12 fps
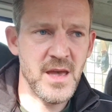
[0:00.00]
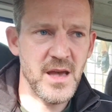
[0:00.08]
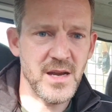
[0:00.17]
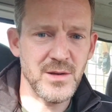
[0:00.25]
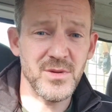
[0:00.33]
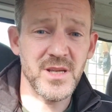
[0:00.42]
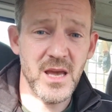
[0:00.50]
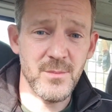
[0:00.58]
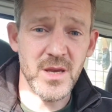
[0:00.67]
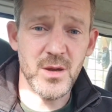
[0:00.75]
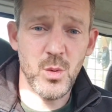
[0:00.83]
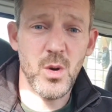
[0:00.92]
and it was getting
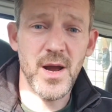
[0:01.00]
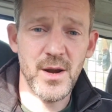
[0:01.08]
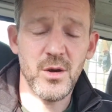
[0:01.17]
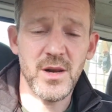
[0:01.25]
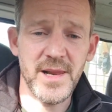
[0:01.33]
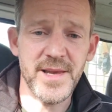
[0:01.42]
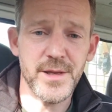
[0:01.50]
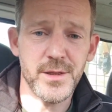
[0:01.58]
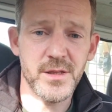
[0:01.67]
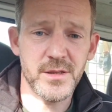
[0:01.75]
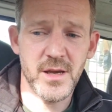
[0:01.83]
me quite a lot of leads.